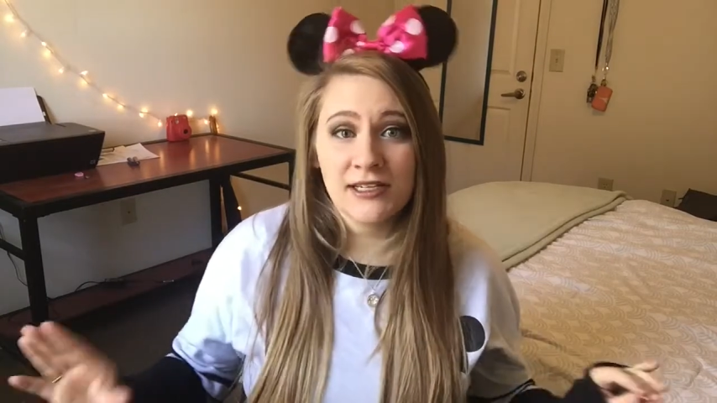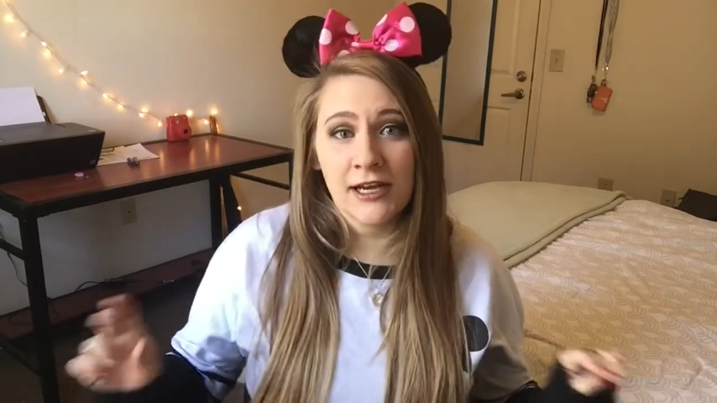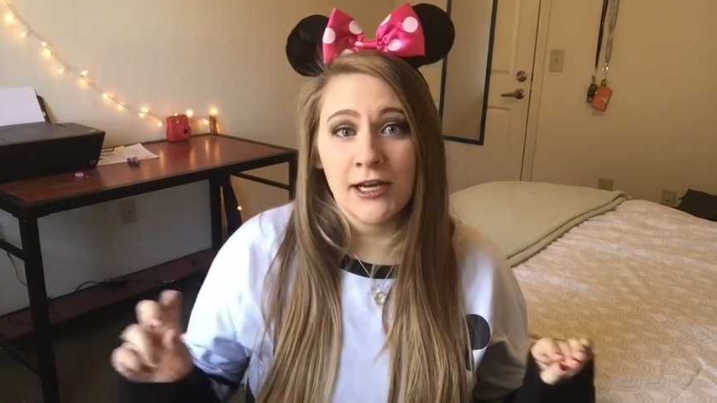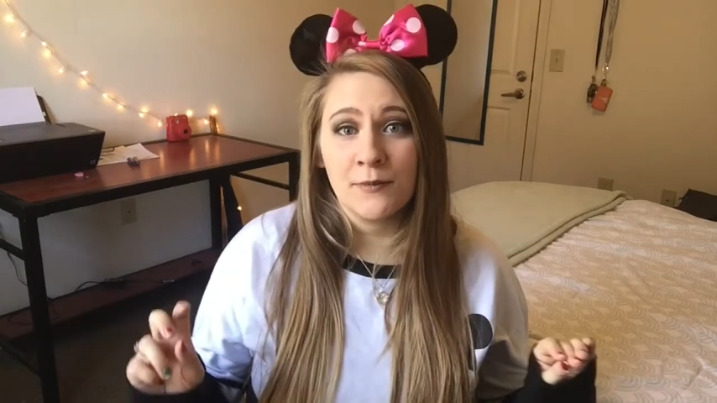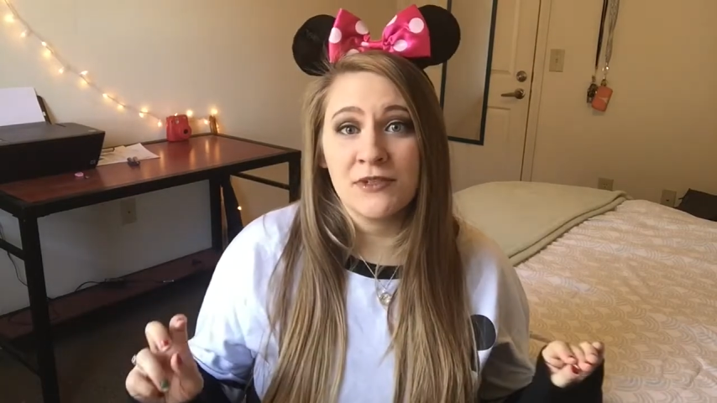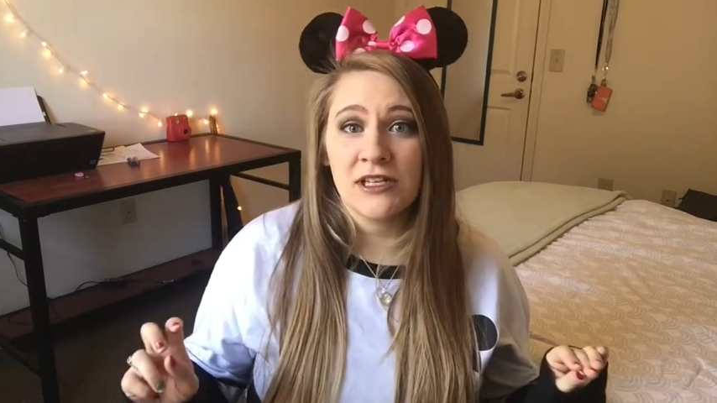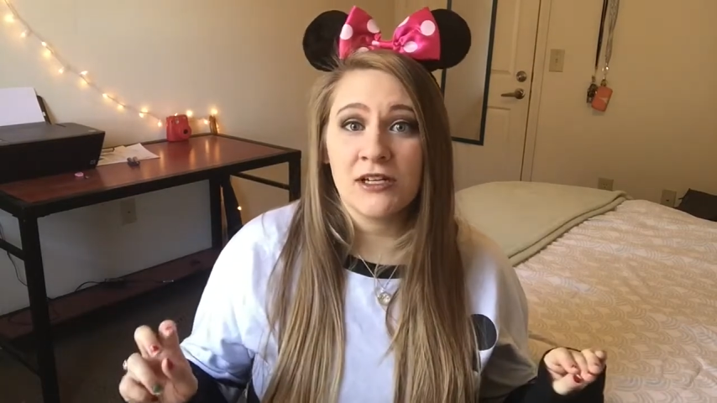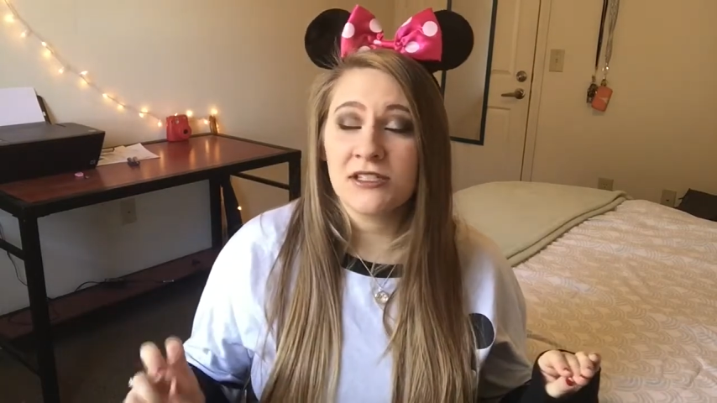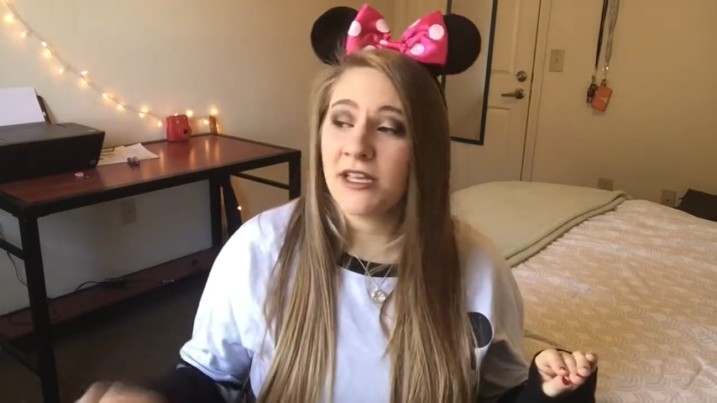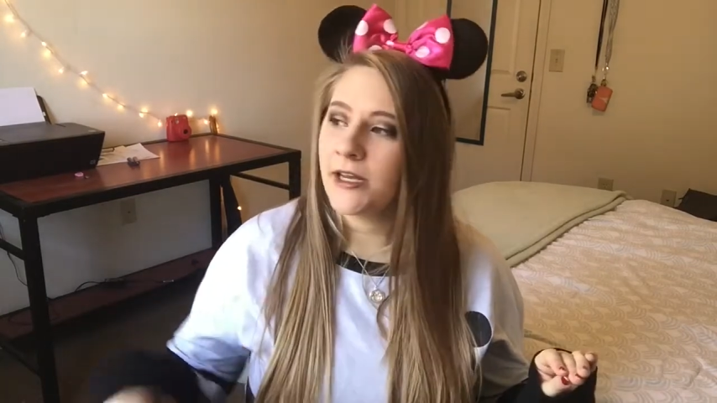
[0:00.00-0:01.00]
times and
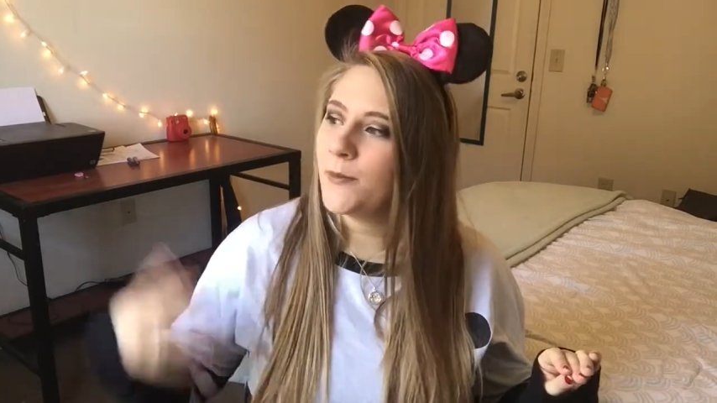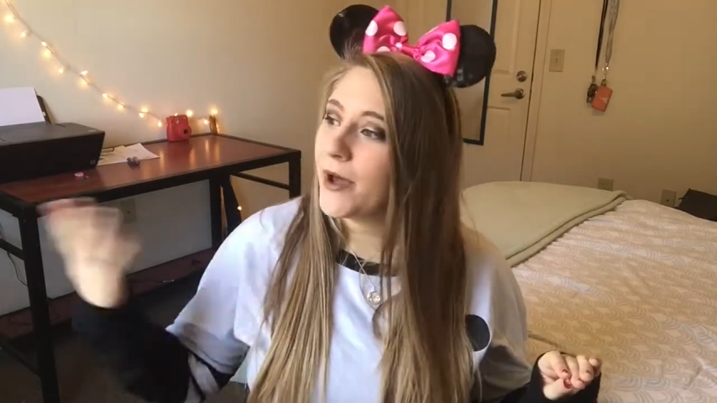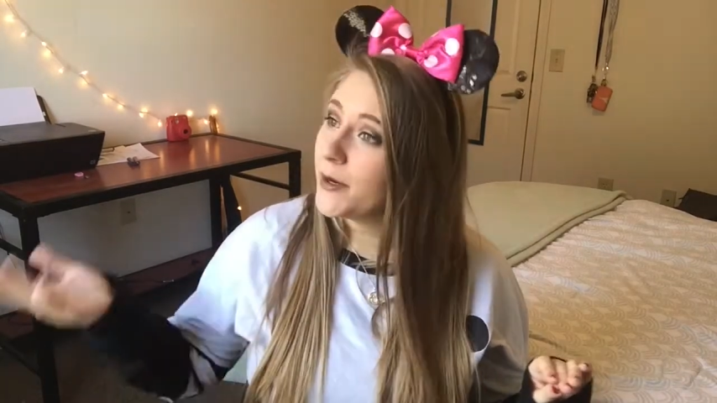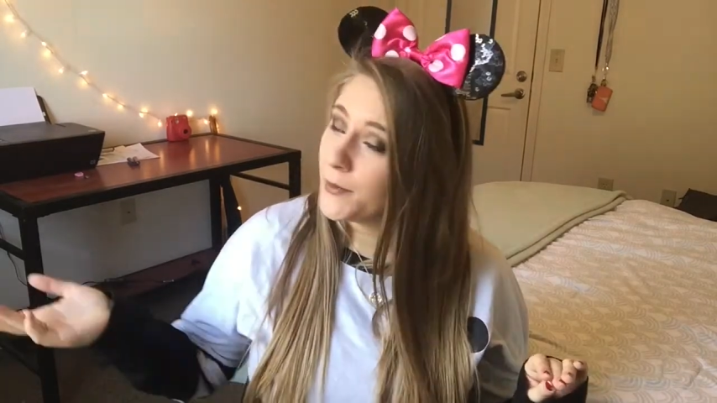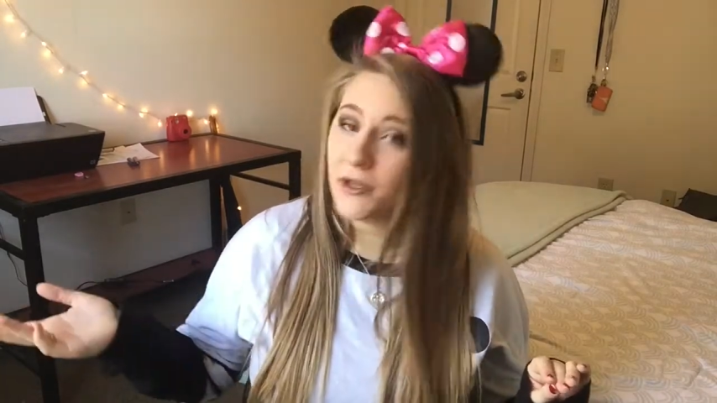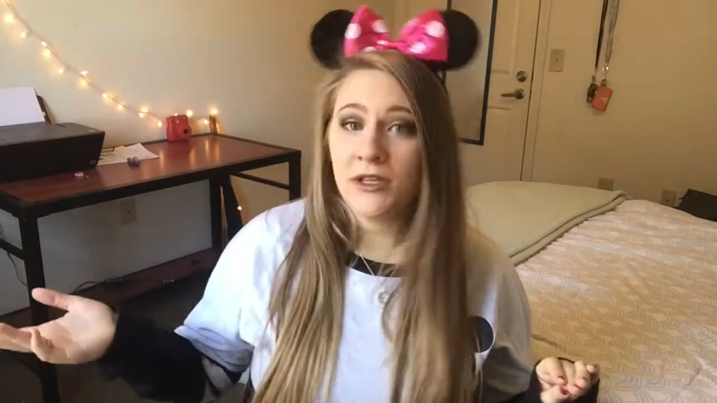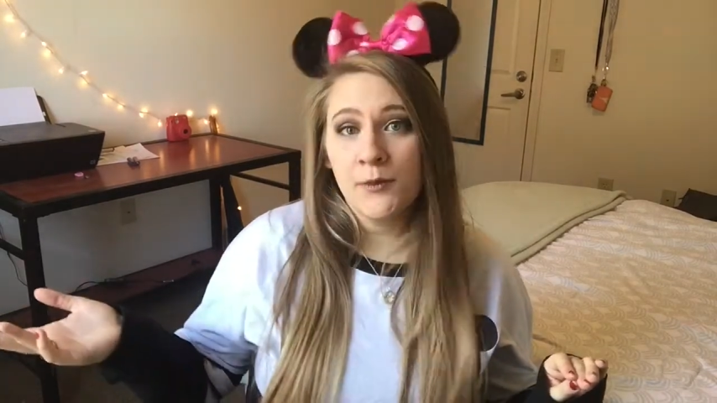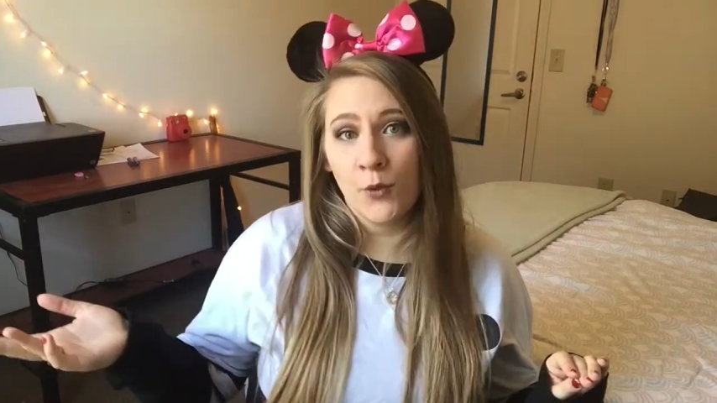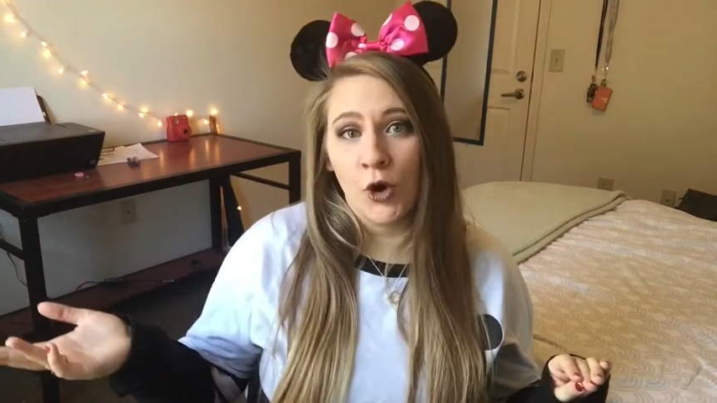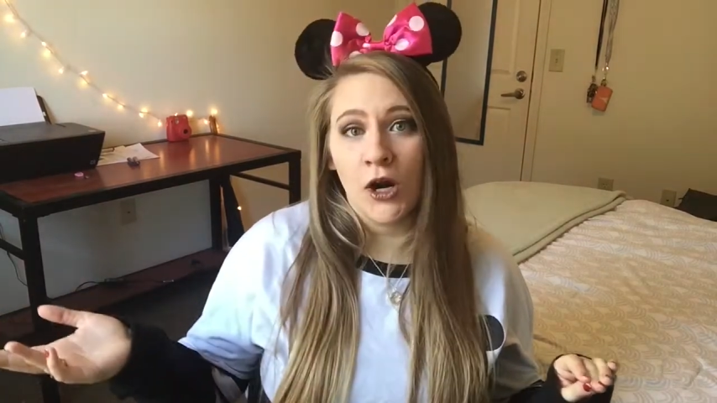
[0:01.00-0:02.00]
I'll say it about a
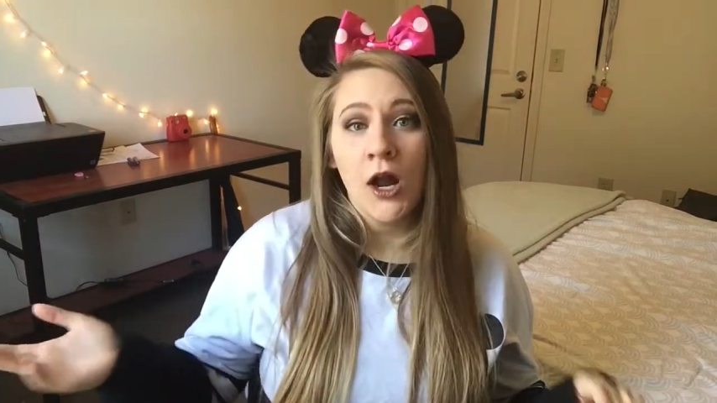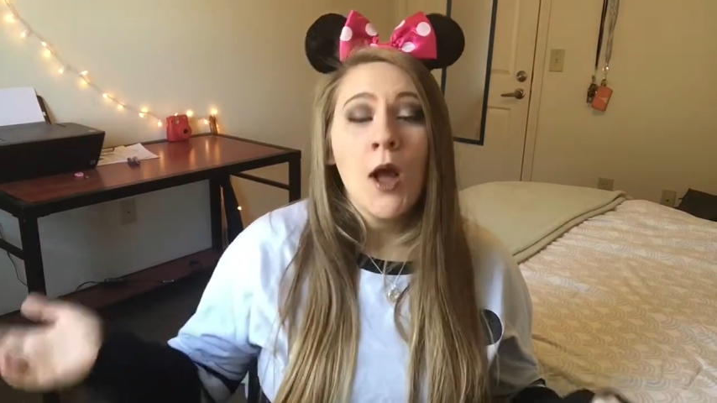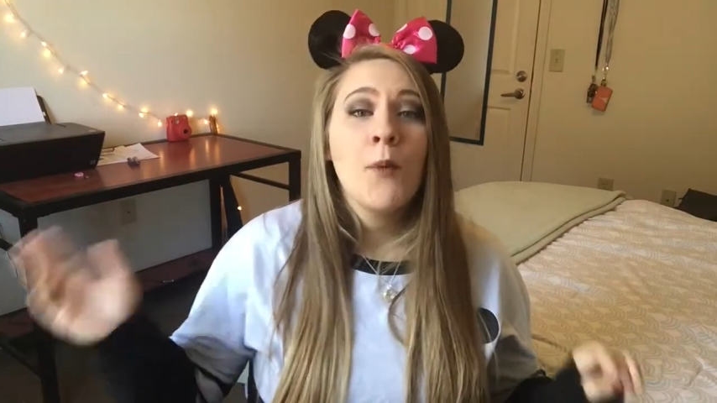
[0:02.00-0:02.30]
million more,